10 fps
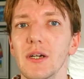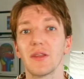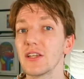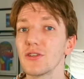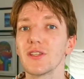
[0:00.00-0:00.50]
but
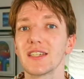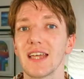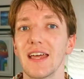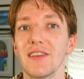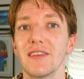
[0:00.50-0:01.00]
they do this
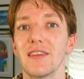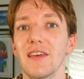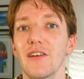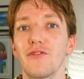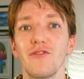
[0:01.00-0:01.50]
in
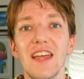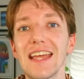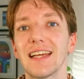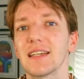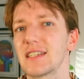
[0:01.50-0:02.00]
their
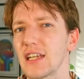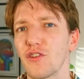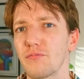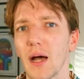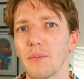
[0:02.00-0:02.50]
fake
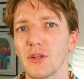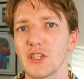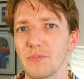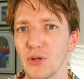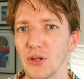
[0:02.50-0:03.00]

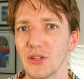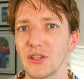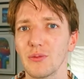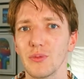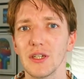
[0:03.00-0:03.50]
self-published book
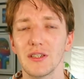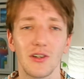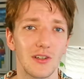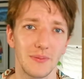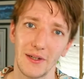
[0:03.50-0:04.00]
that we
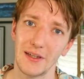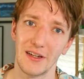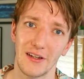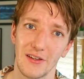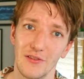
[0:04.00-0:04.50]
talked about in
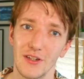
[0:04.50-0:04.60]
another